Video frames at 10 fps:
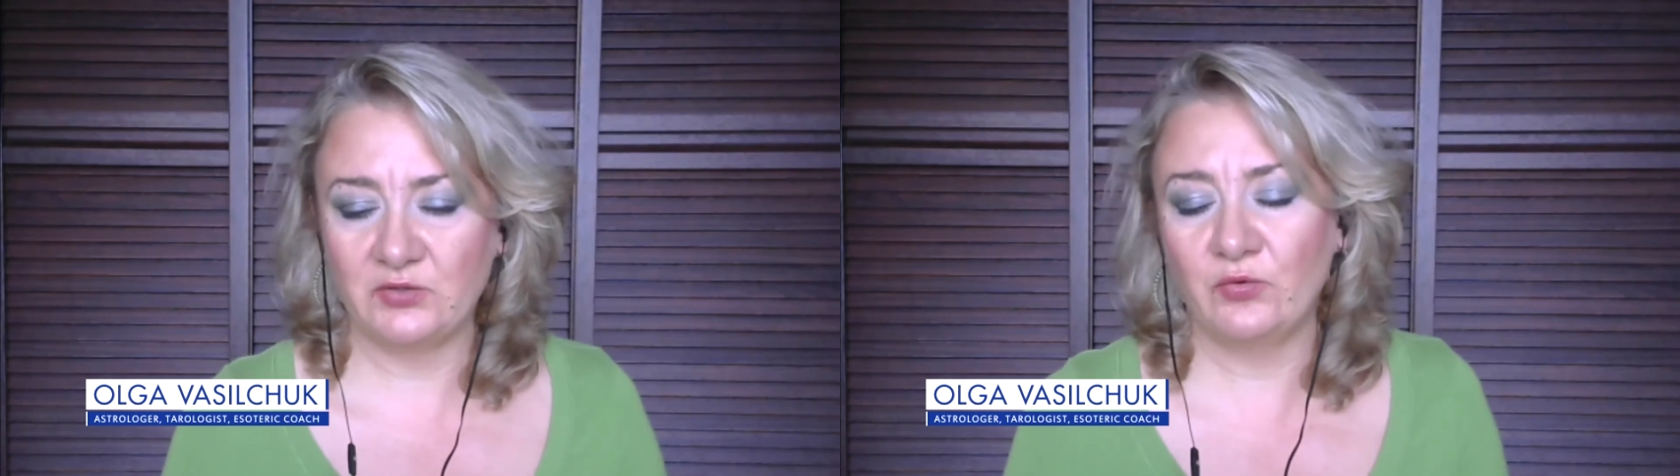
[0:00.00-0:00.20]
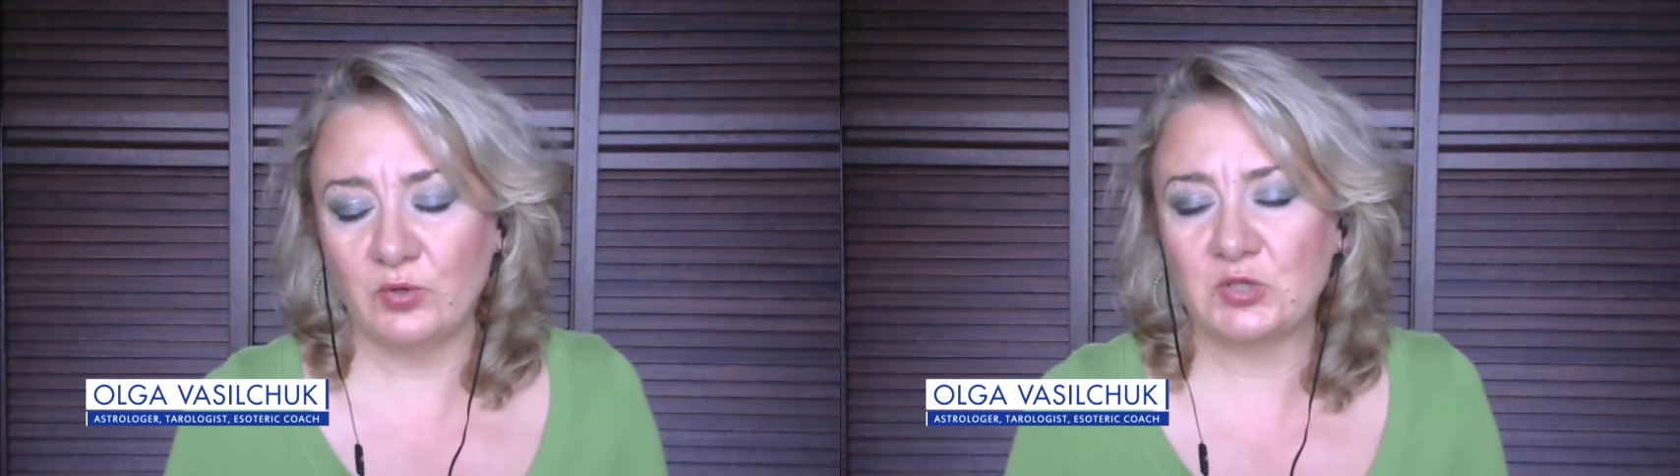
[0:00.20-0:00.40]

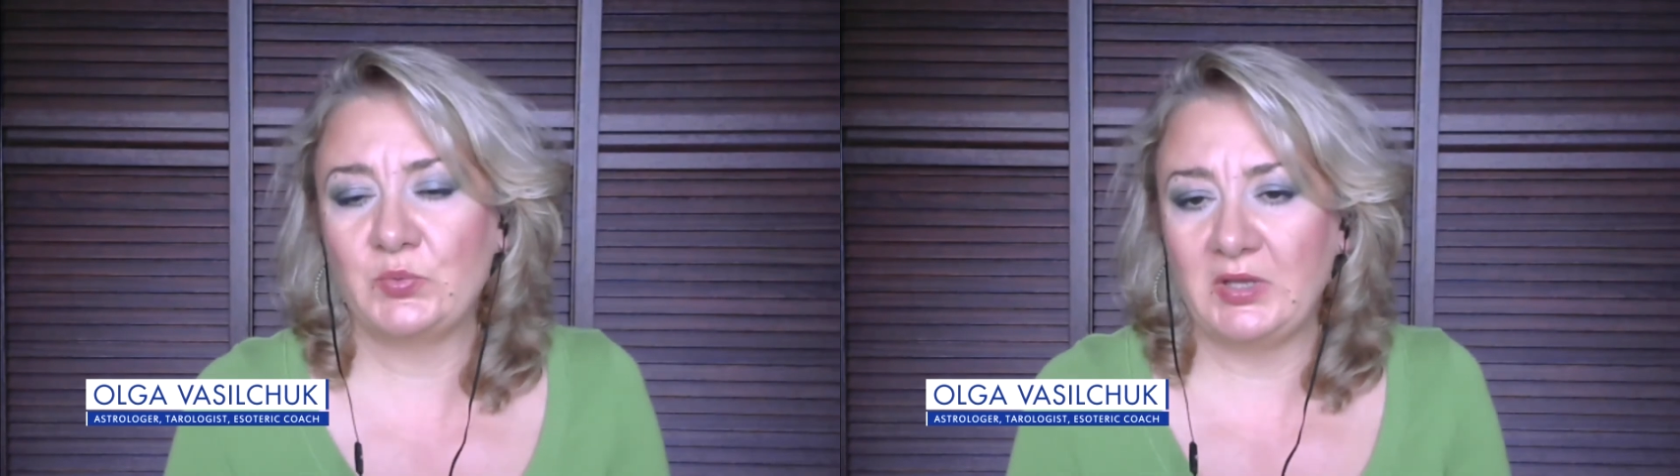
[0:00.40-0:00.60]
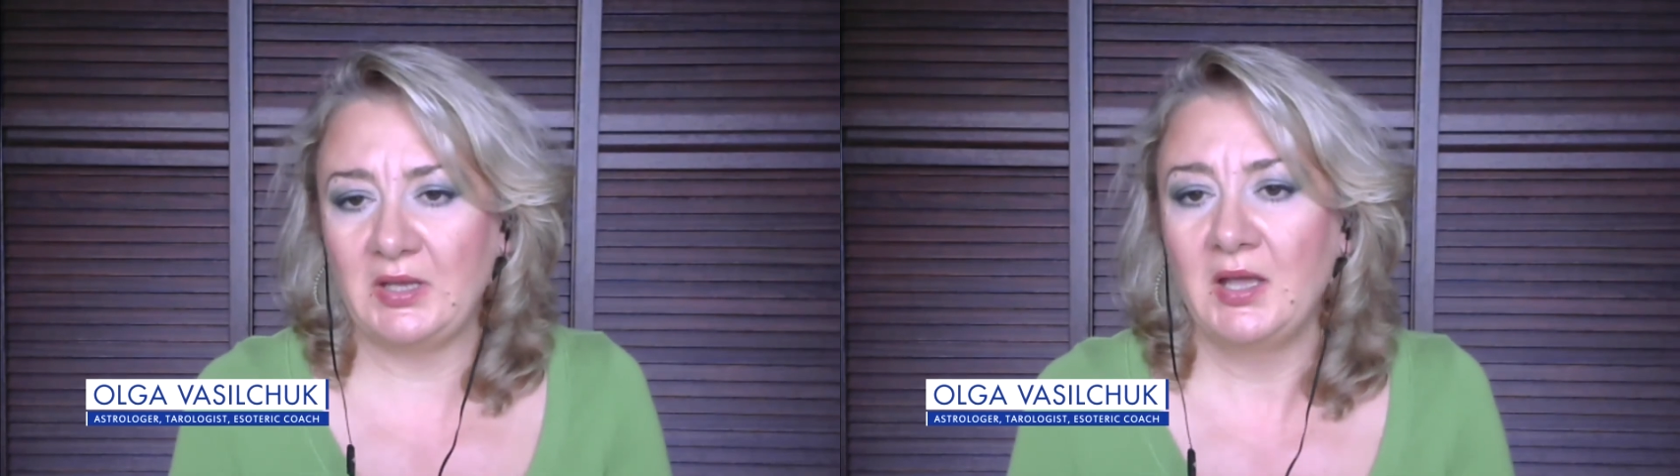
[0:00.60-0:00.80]
Of course,
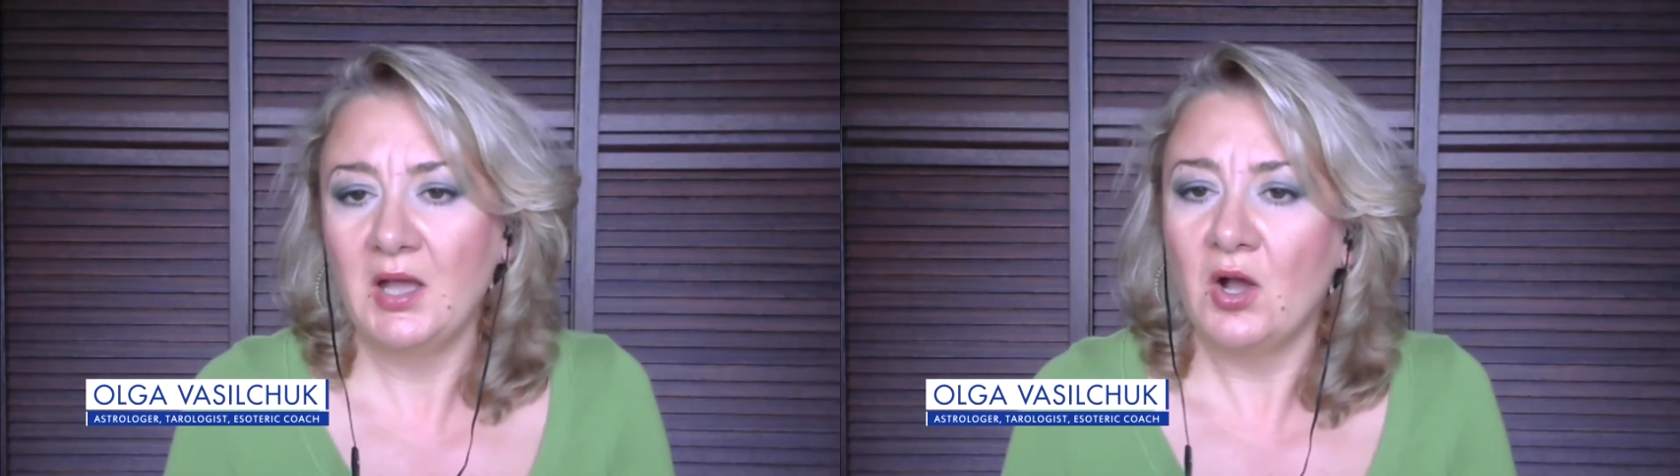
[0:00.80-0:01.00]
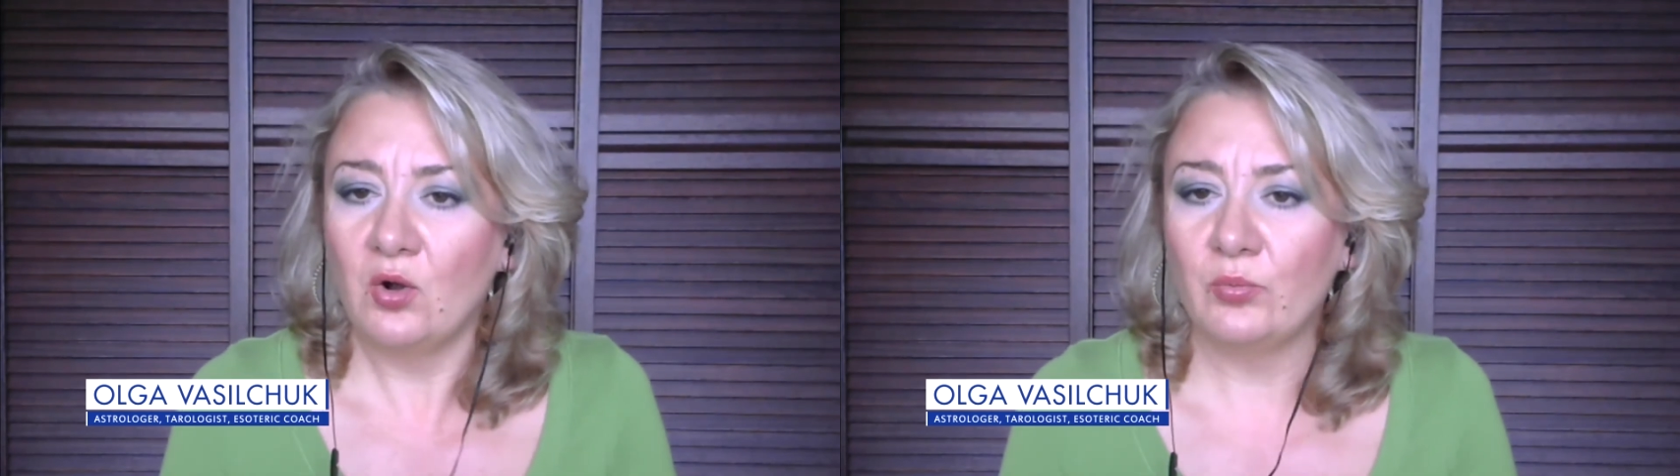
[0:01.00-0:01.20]
we
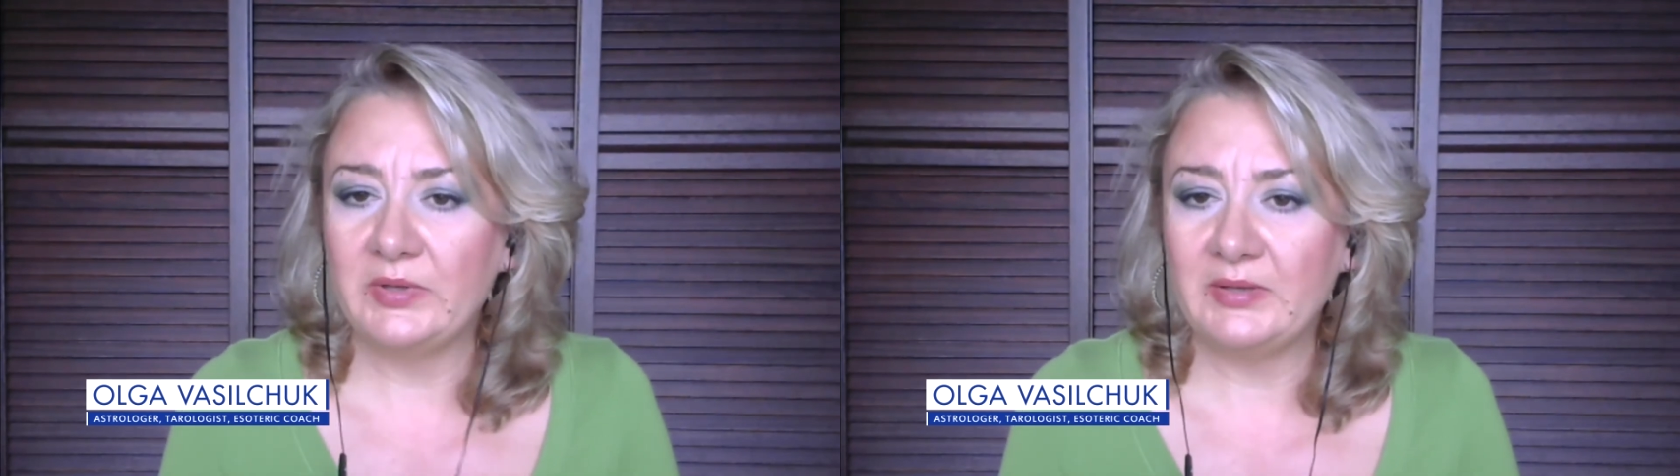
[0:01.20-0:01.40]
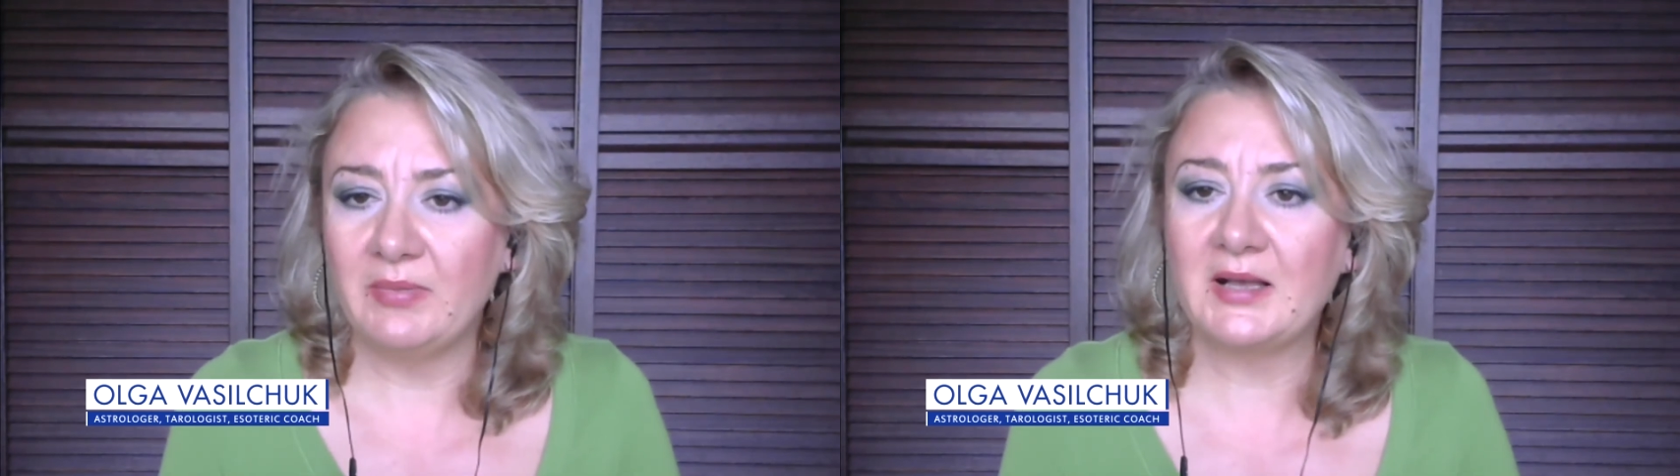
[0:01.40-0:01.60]

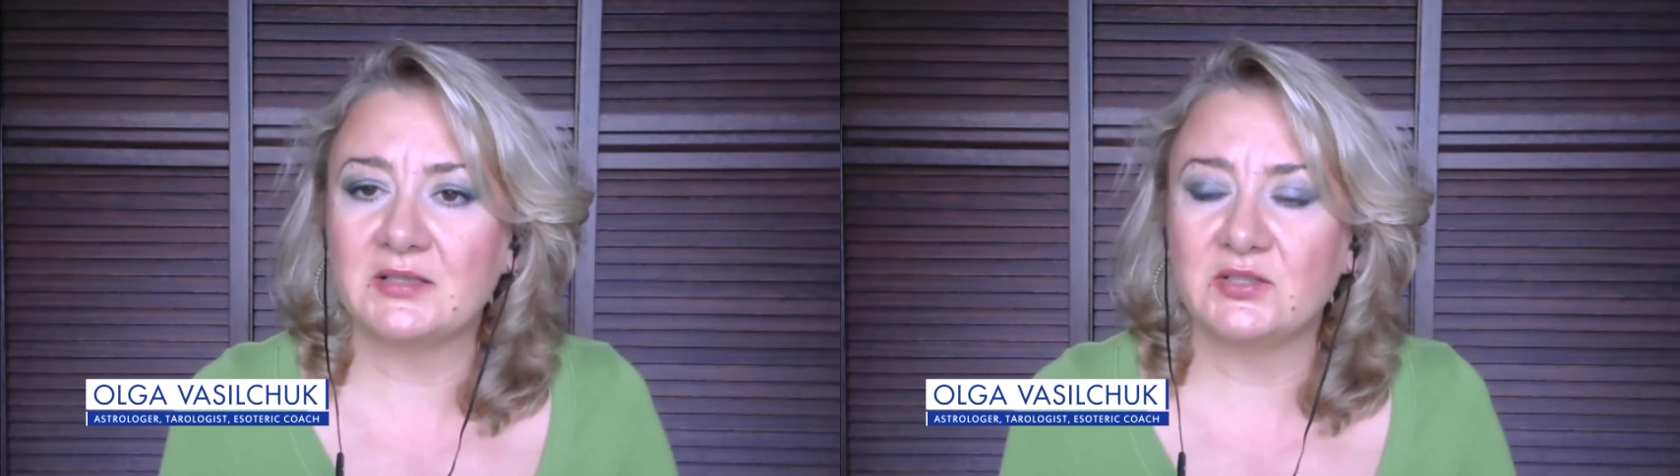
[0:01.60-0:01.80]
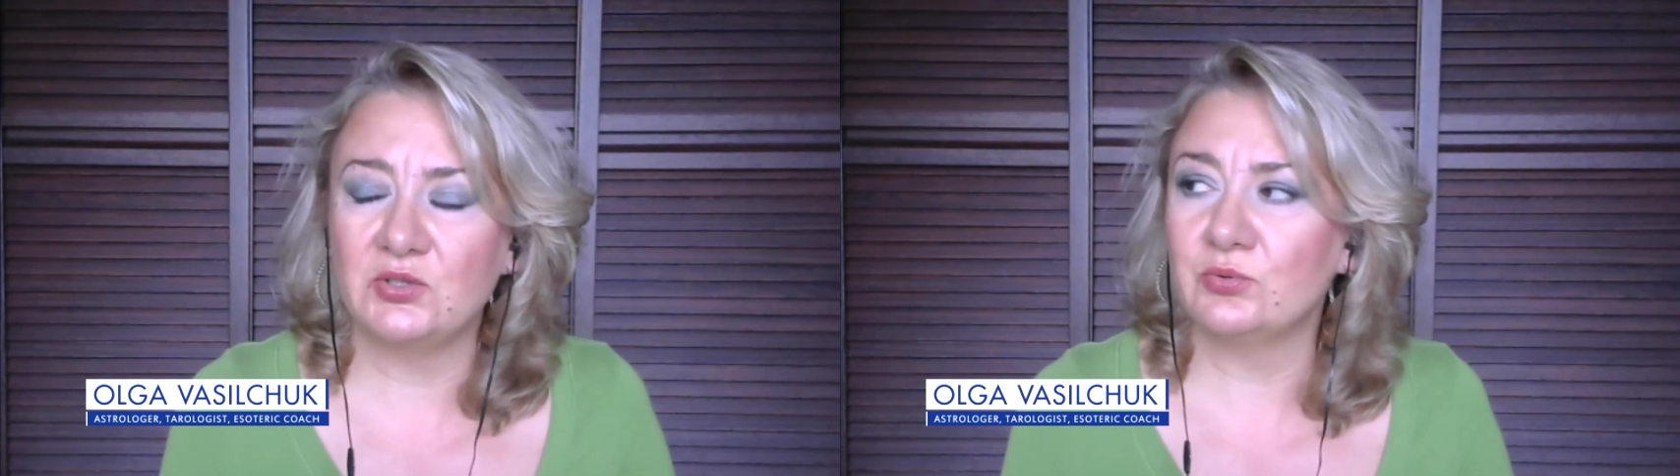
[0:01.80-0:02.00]
we
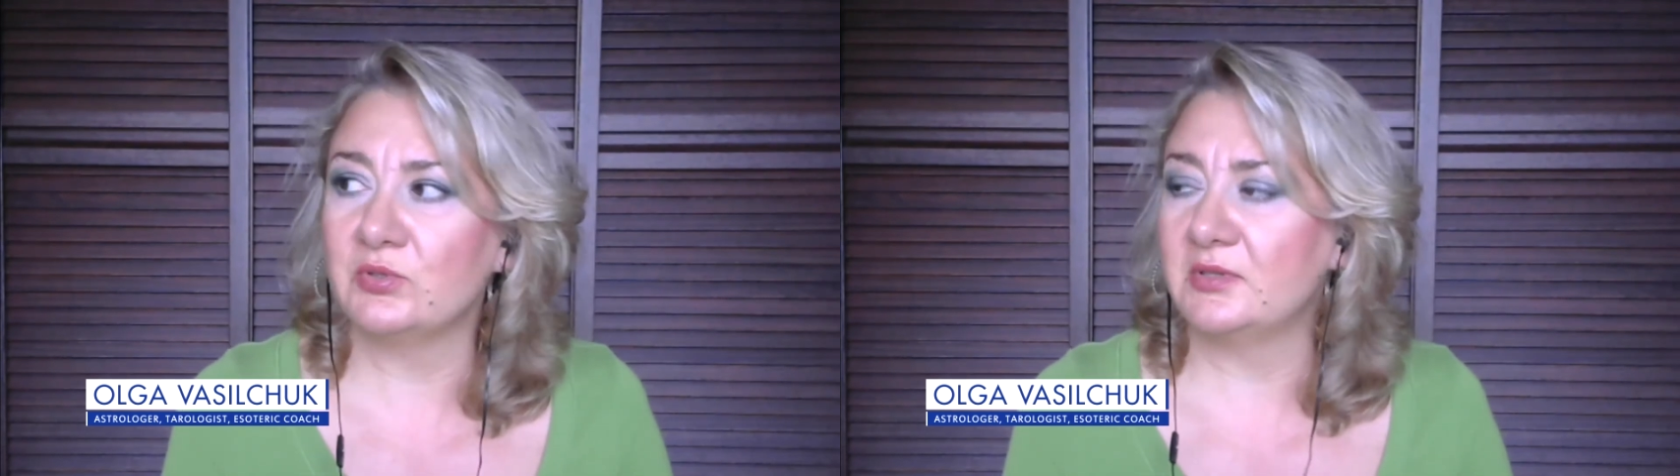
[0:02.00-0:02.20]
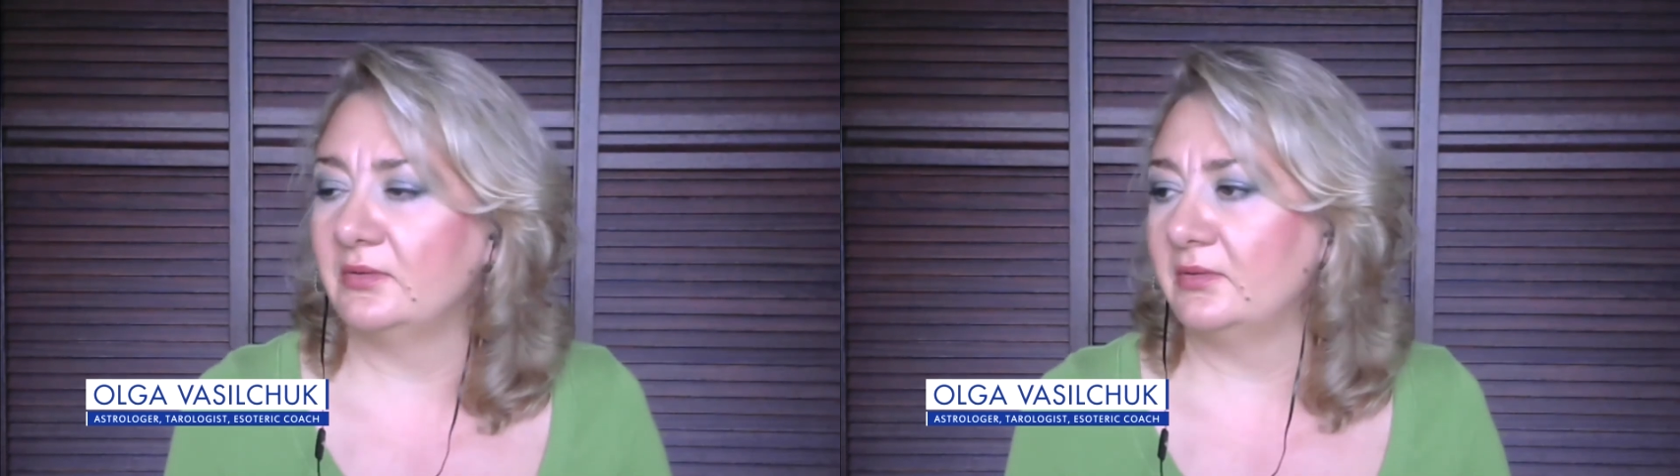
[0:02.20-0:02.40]
must
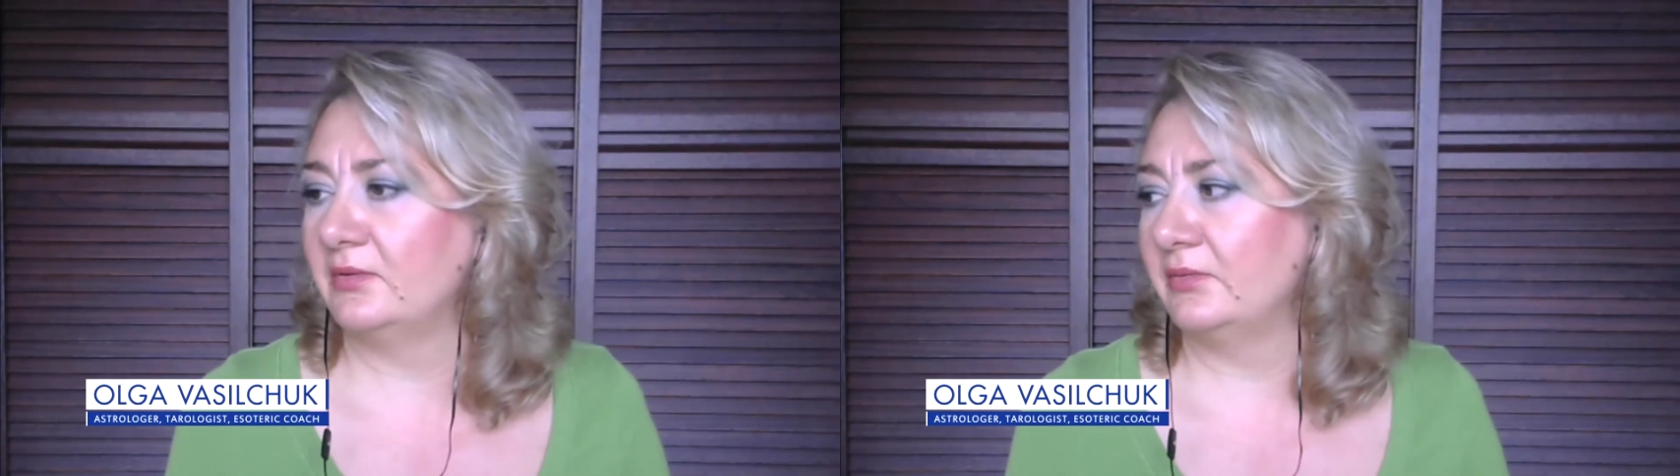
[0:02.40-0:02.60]
use, uh,